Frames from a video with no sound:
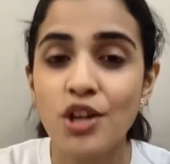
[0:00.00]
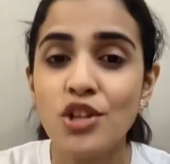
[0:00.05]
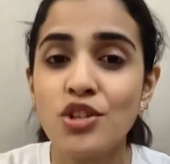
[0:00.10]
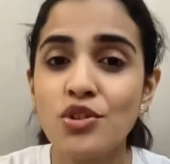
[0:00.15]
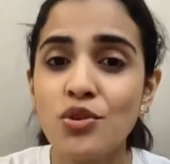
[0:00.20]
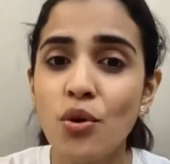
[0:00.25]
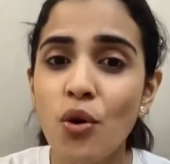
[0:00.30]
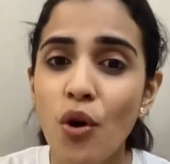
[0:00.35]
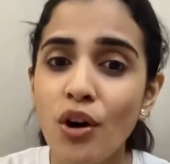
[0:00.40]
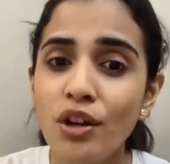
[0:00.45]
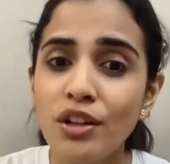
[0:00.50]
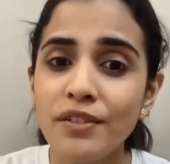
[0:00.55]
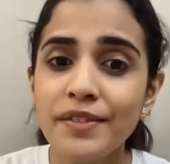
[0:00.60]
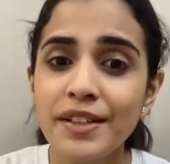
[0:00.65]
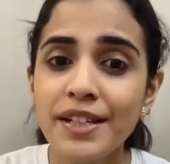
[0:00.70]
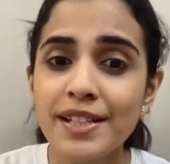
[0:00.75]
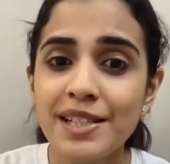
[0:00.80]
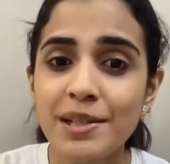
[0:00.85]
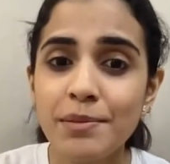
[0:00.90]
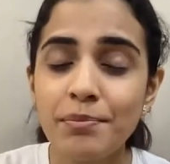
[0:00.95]
So all of
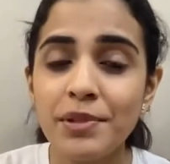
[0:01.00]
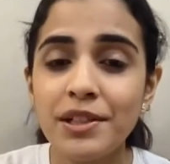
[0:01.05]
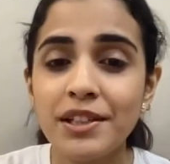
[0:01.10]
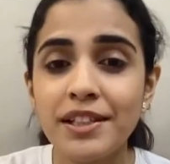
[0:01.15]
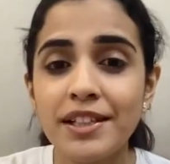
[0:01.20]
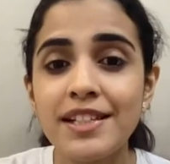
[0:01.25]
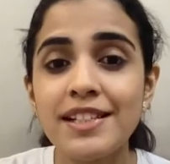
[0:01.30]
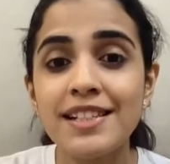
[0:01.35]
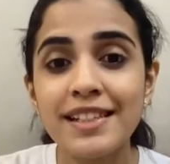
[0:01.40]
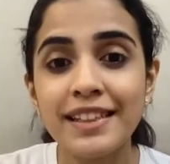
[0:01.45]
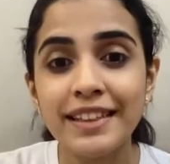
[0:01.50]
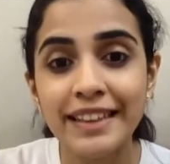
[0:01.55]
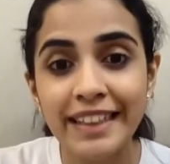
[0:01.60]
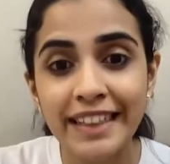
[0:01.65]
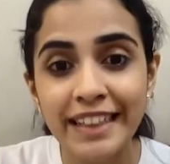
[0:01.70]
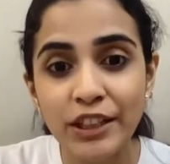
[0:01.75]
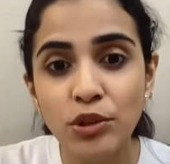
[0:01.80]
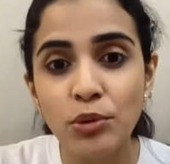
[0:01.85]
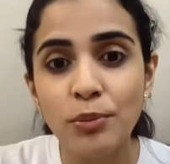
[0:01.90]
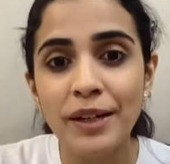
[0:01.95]
these simple things
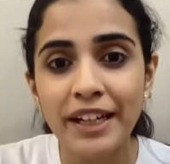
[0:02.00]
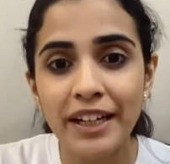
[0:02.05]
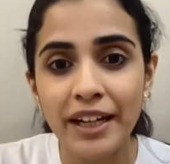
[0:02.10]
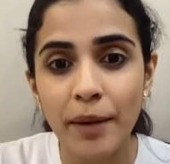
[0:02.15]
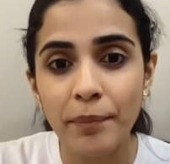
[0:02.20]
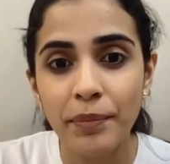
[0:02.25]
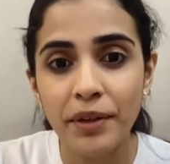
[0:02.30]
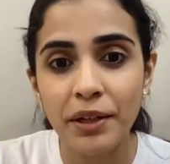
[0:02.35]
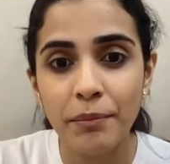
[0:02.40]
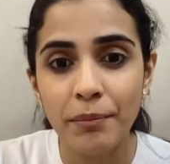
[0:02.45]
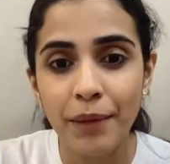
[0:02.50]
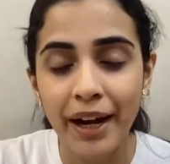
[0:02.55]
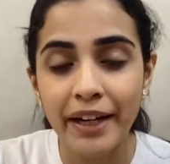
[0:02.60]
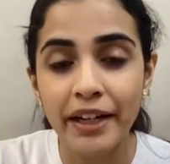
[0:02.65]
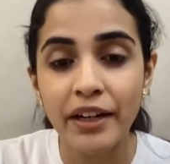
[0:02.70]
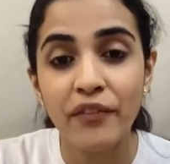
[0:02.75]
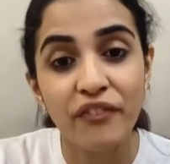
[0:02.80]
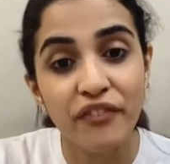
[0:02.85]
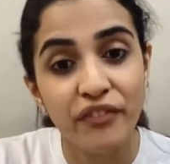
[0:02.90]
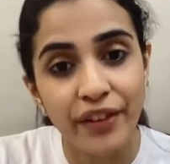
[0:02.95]
need to be kept in
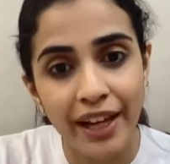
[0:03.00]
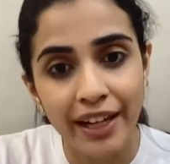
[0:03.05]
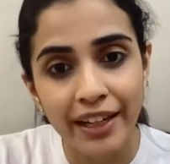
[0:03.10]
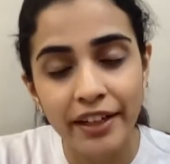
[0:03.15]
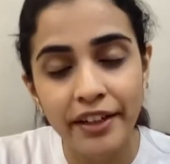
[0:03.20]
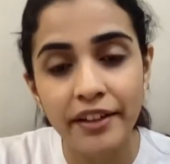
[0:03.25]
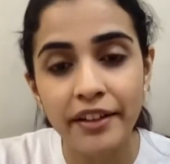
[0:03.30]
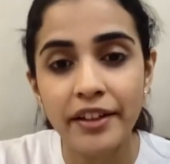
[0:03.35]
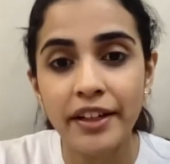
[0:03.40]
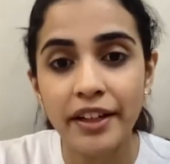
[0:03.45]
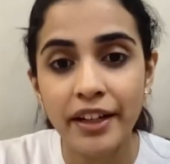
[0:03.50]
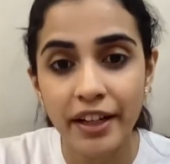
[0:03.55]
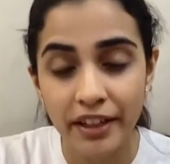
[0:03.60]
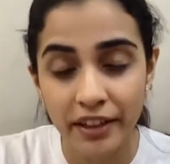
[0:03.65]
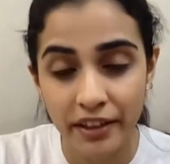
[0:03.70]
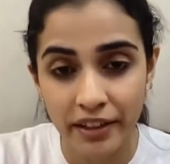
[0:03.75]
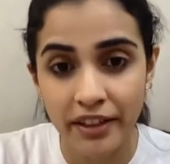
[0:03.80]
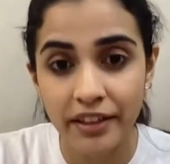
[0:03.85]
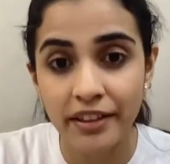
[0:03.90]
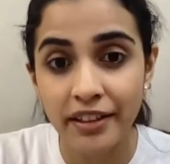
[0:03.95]
mind well
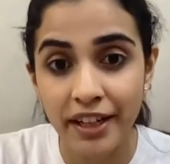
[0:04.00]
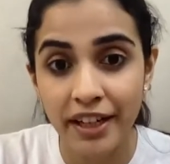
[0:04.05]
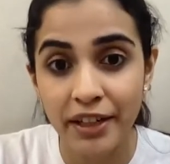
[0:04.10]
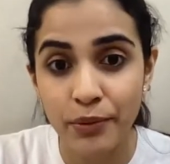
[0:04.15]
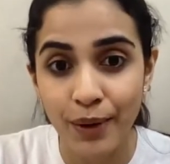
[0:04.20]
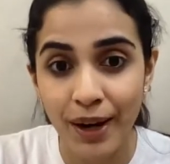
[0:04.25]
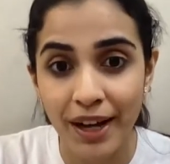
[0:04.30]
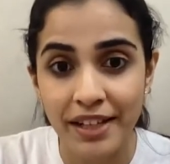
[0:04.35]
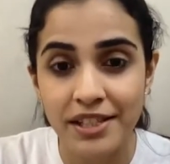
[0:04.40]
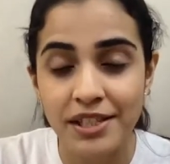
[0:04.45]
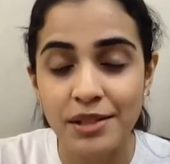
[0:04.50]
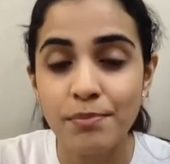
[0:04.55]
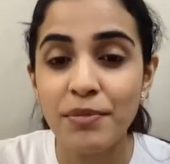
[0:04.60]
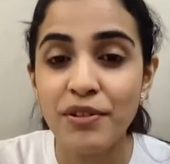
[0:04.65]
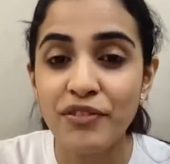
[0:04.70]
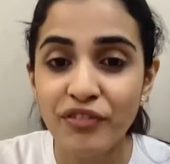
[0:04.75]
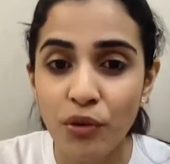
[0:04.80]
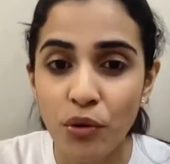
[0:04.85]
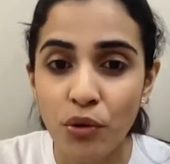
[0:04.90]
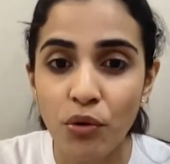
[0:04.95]
in advance
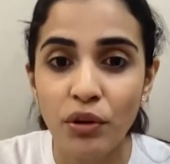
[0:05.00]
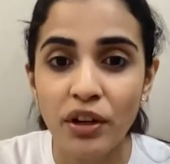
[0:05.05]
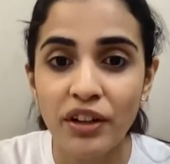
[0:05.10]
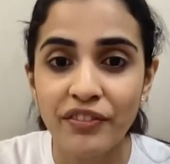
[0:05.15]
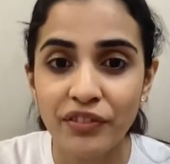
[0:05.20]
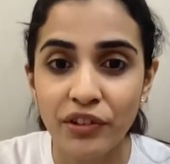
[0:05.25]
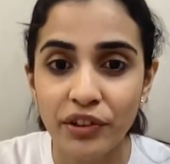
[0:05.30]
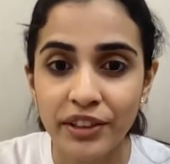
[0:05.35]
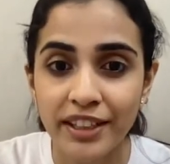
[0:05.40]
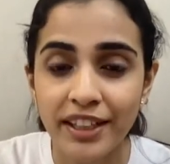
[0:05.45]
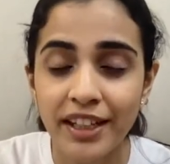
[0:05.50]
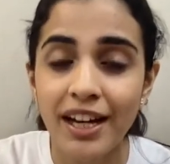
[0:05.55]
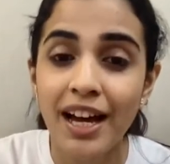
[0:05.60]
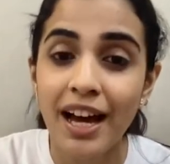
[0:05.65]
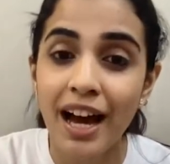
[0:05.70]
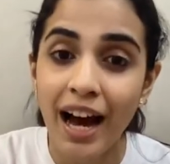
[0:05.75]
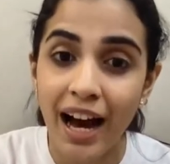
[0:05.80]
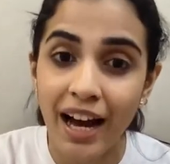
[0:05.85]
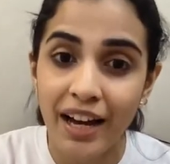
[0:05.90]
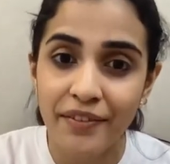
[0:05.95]
before going for the
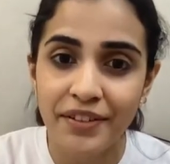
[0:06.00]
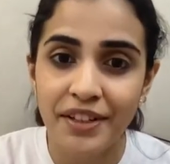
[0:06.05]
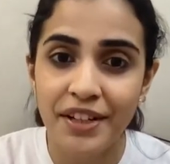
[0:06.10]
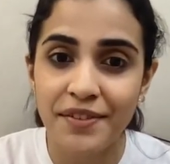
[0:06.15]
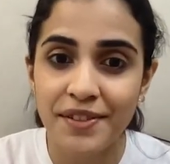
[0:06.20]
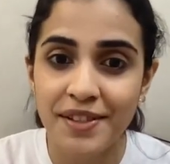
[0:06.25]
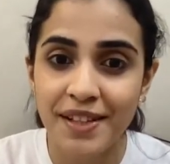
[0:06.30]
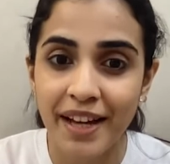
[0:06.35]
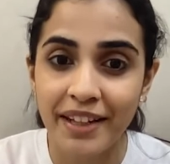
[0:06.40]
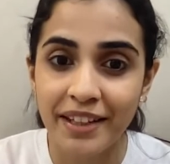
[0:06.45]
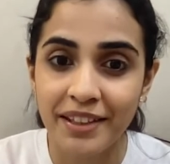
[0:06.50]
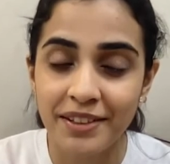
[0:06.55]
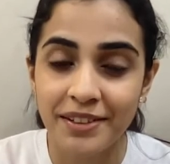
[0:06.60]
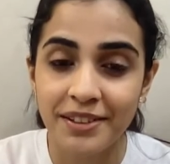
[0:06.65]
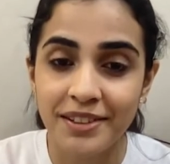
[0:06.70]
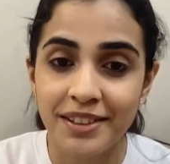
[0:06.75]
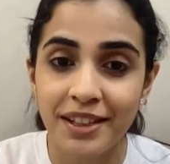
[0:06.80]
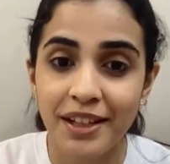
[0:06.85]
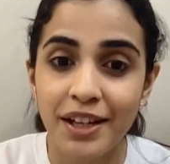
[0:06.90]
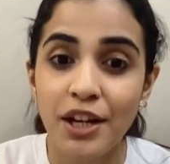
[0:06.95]
IVF
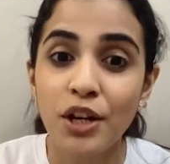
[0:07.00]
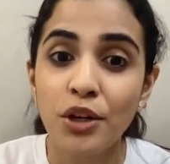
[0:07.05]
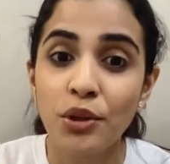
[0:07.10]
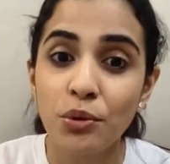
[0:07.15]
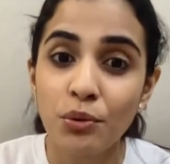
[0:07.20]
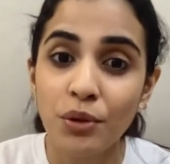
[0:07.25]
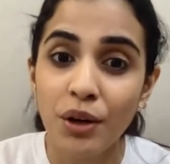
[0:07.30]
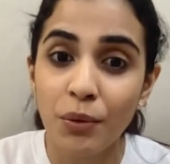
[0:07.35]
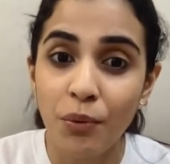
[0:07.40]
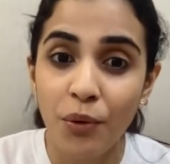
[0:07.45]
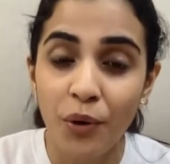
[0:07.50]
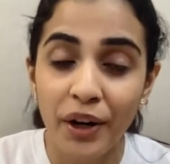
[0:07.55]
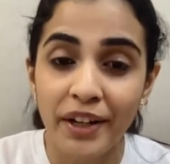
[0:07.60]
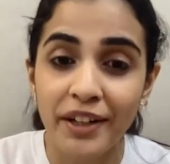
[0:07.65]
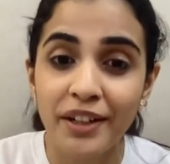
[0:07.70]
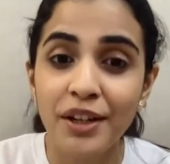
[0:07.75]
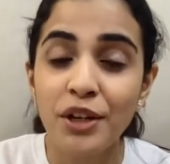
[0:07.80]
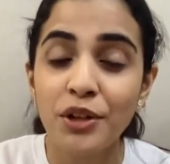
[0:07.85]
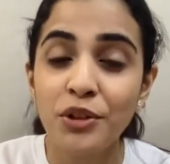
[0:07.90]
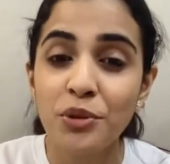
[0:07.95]
cycles
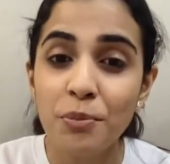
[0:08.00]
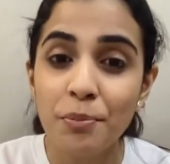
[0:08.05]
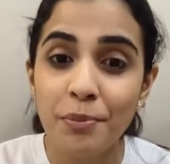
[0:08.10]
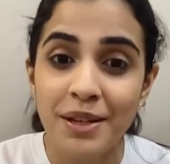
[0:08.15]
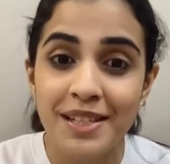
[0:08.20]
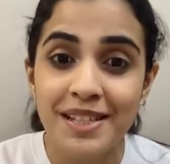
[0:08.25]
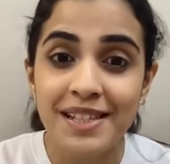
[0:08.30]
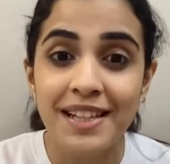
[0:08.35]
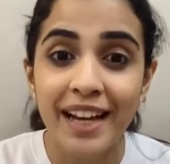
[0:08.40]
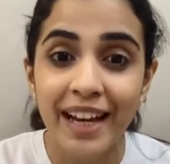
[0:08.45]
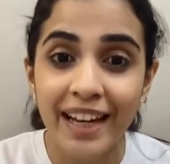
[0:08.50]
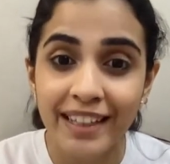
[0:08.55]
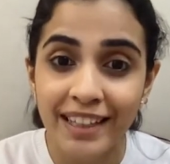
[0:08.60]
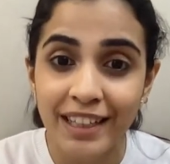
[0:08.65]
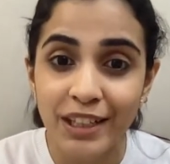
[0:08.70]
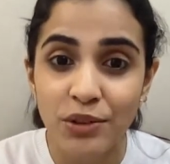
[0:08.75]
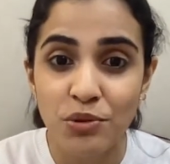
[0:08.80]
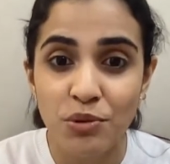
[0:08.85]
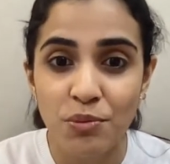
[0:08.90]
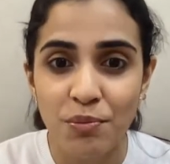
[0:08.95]
to miss
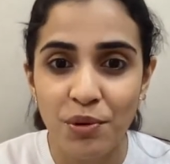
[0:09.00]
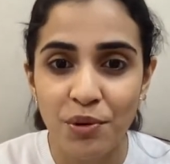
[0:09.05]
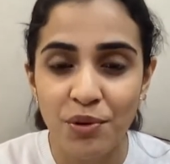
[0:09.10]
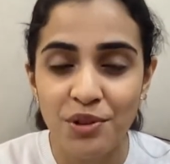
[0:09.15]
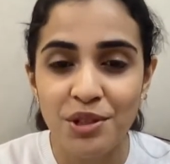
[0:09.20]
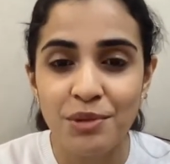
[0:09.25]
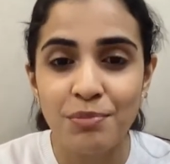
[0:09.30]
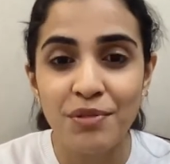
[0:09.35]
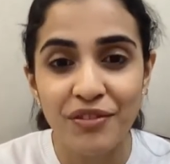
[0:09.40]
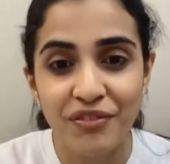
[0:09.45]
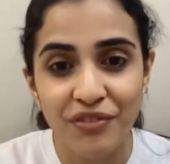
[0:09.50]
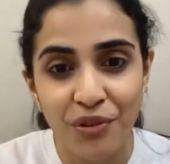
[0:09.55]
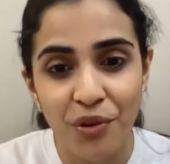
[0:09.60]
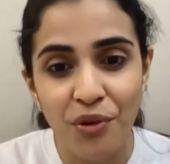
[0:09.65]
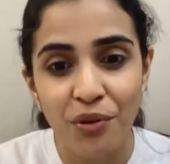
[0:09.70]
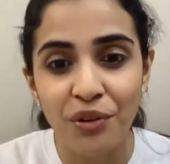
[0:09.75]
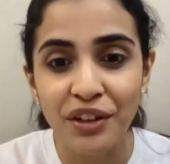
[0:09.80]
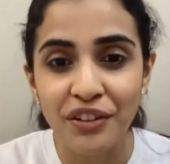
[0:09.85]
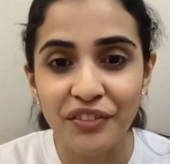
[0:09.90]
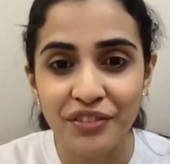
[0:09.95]
any loopholes
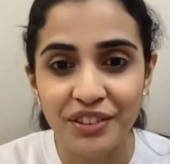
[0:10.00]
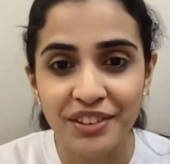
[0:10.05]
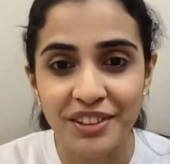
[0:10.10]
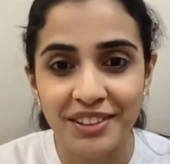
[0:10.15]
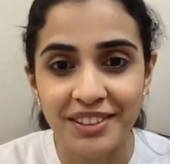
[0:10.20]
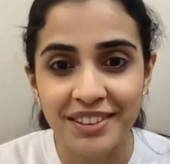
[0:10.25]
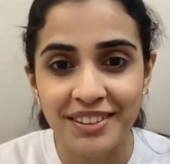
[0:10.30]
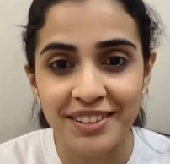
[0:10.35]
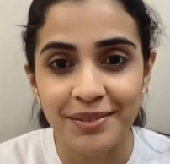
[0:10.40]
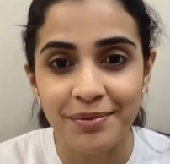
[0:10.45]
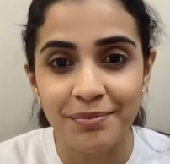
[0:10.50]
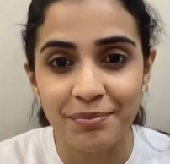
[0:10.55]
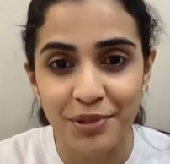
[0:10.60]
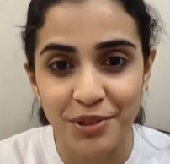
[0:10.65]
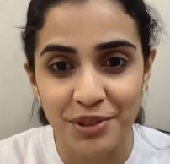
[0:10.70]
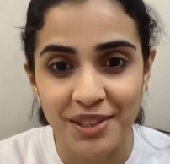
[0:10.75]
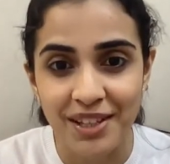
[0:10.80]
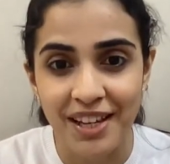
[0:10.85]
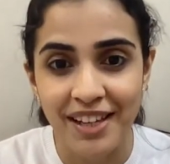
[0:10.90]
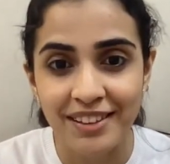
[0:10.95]
before going for this
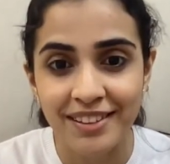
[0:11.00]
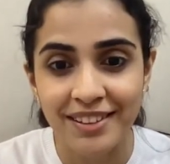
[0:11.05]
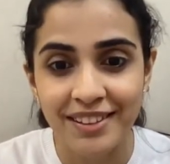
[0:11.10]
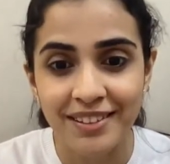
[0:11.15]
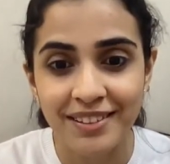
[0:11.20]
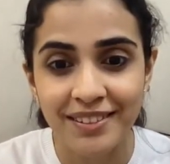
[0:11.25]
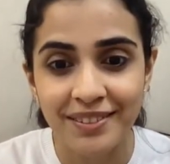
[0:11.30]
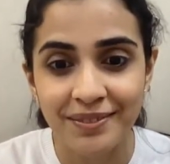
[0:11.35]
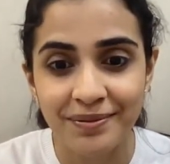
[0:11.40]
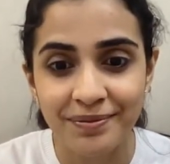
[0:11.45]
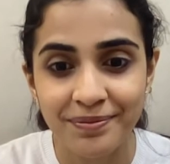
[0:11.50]
process.